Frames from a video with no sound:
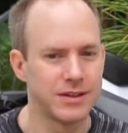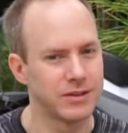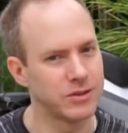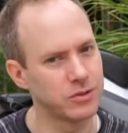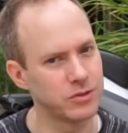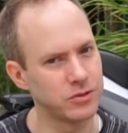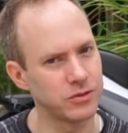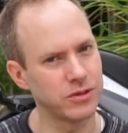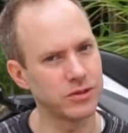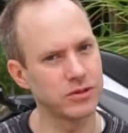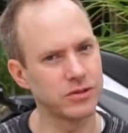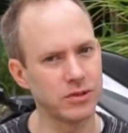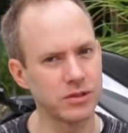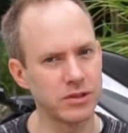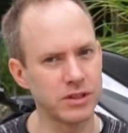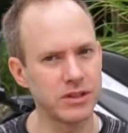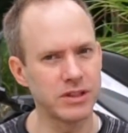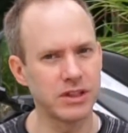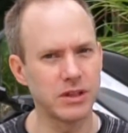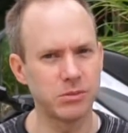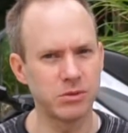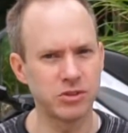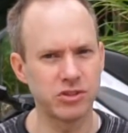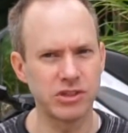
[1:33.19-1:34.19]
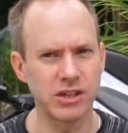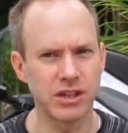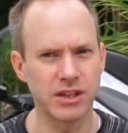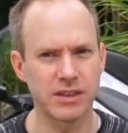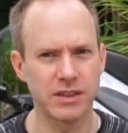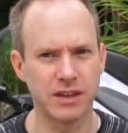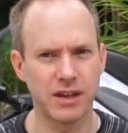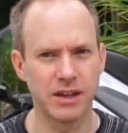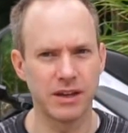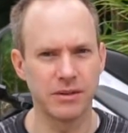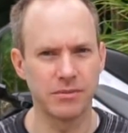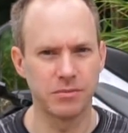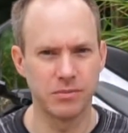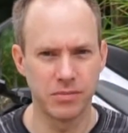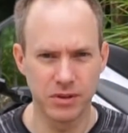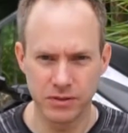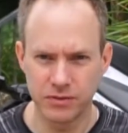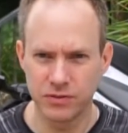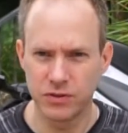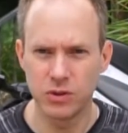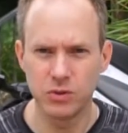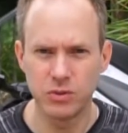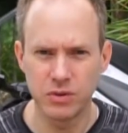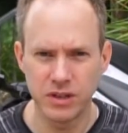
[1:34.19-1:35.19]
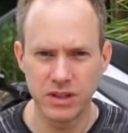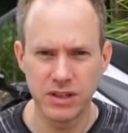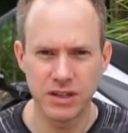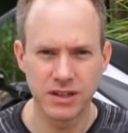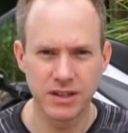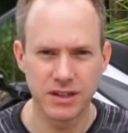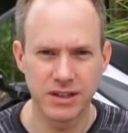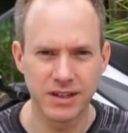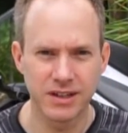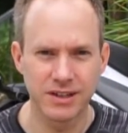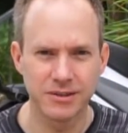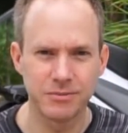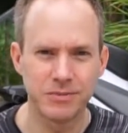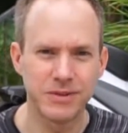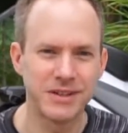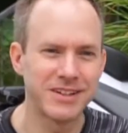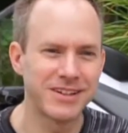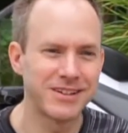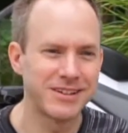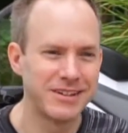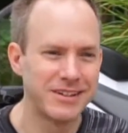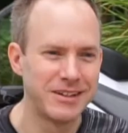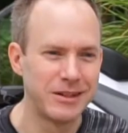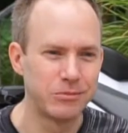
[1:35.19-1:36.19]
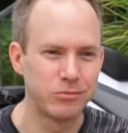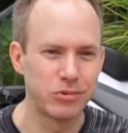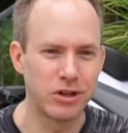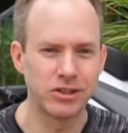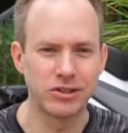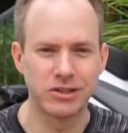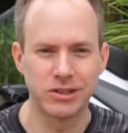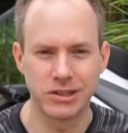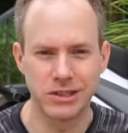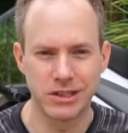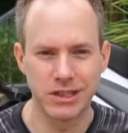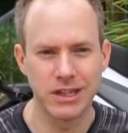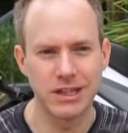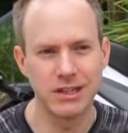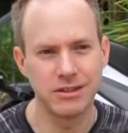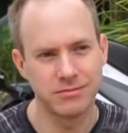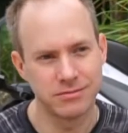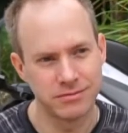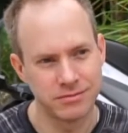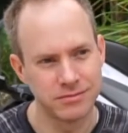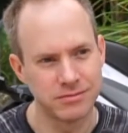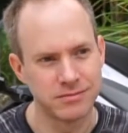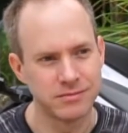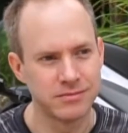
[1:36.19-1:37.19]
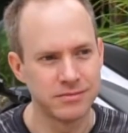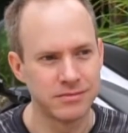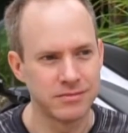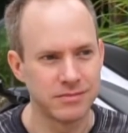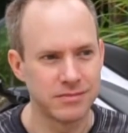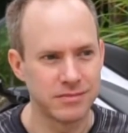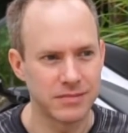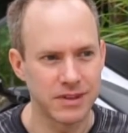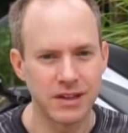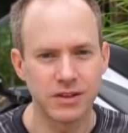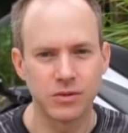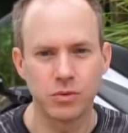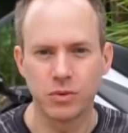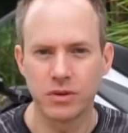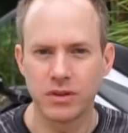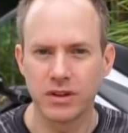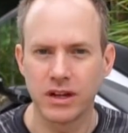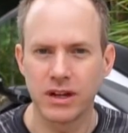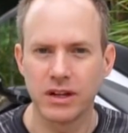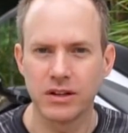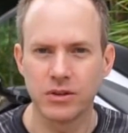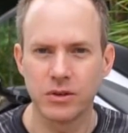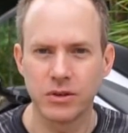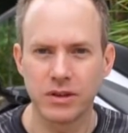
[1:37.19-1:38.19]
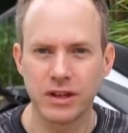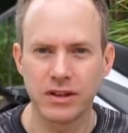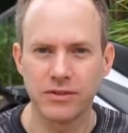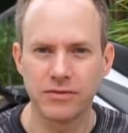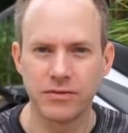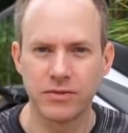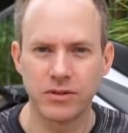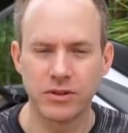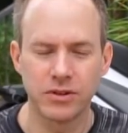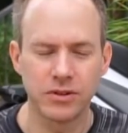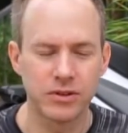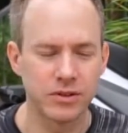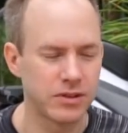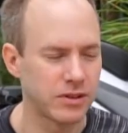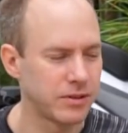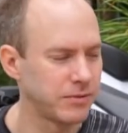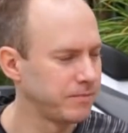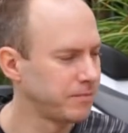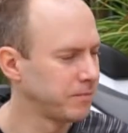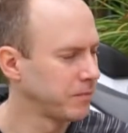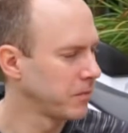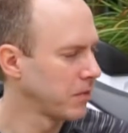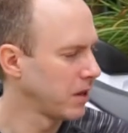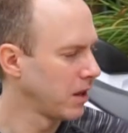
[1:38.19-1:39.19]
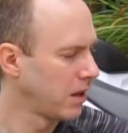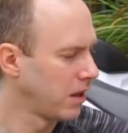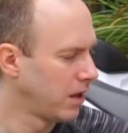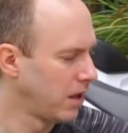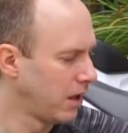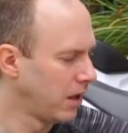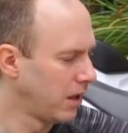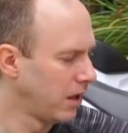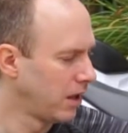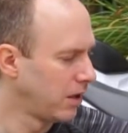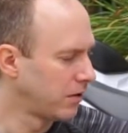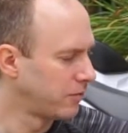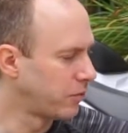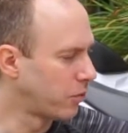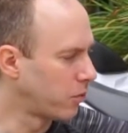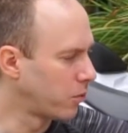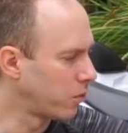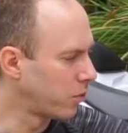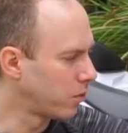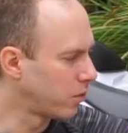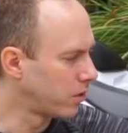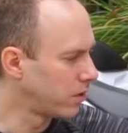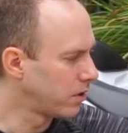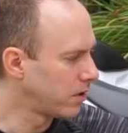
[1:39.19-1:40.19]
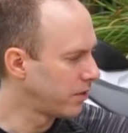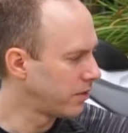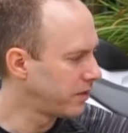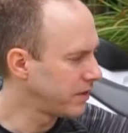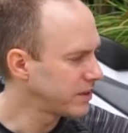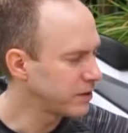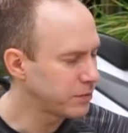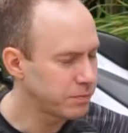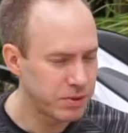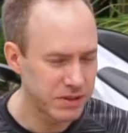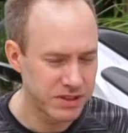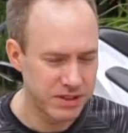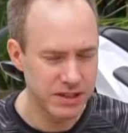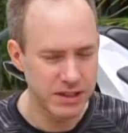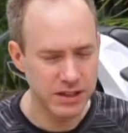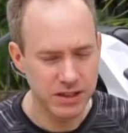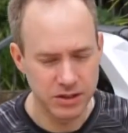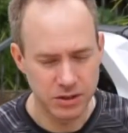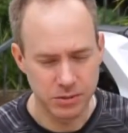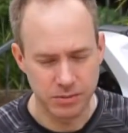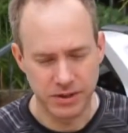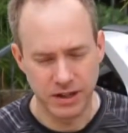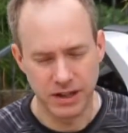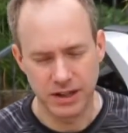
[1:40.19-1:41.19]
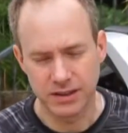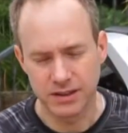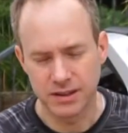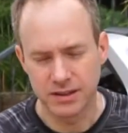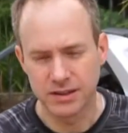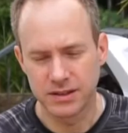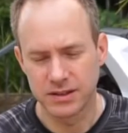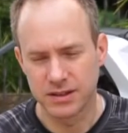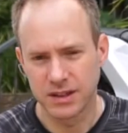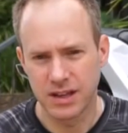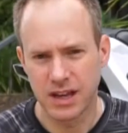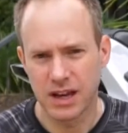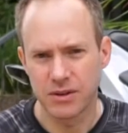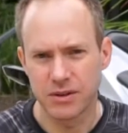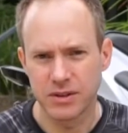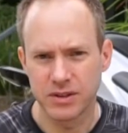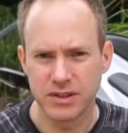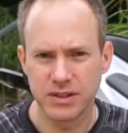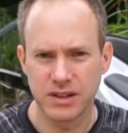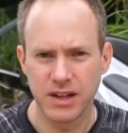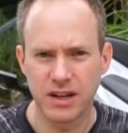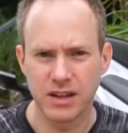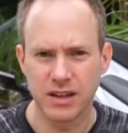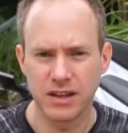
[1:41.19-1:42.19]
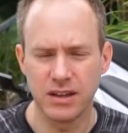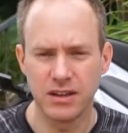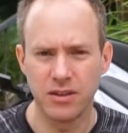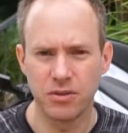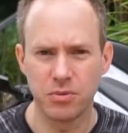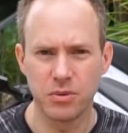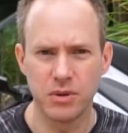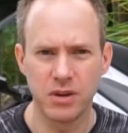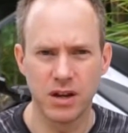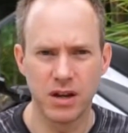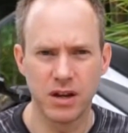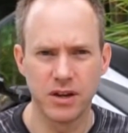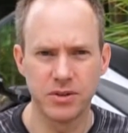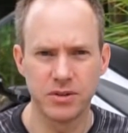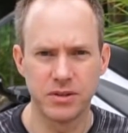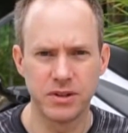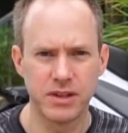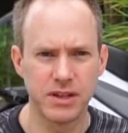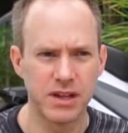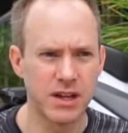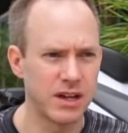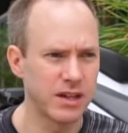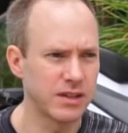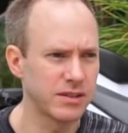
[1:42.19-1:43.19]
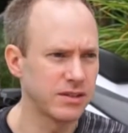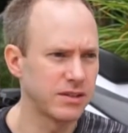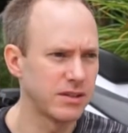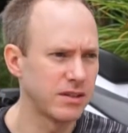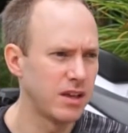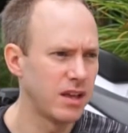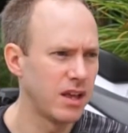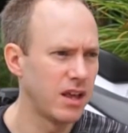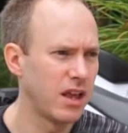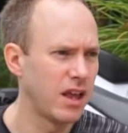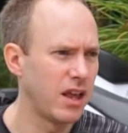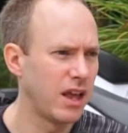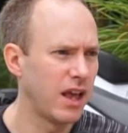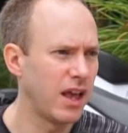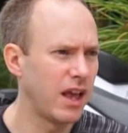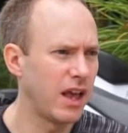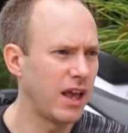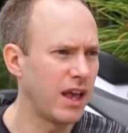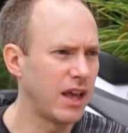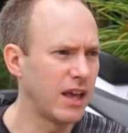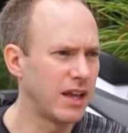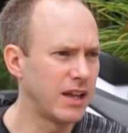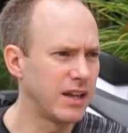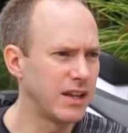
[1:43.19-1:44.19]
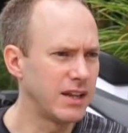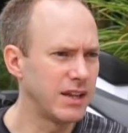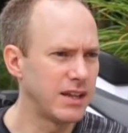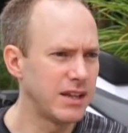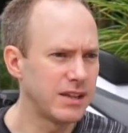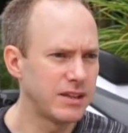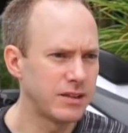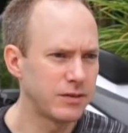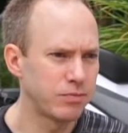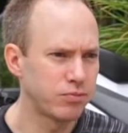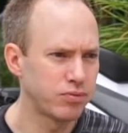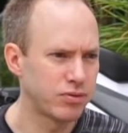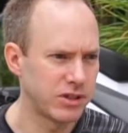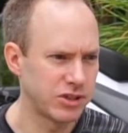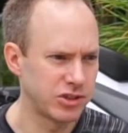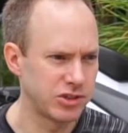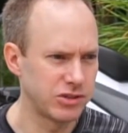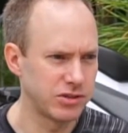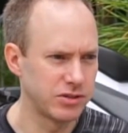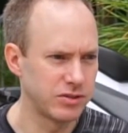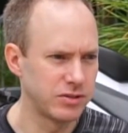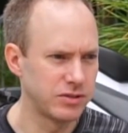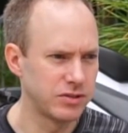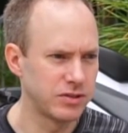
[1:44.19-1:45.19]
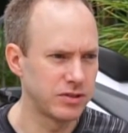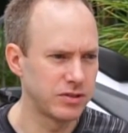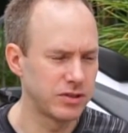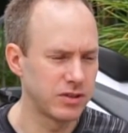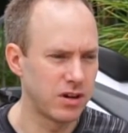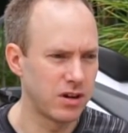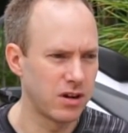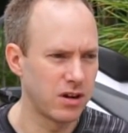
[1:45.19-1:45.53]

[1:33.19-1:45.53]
So certainly double check that. But if you needed a pressure today, that's one that I'd look at first. For this particular bike, this is a Kawasaki 300EX, and its pressures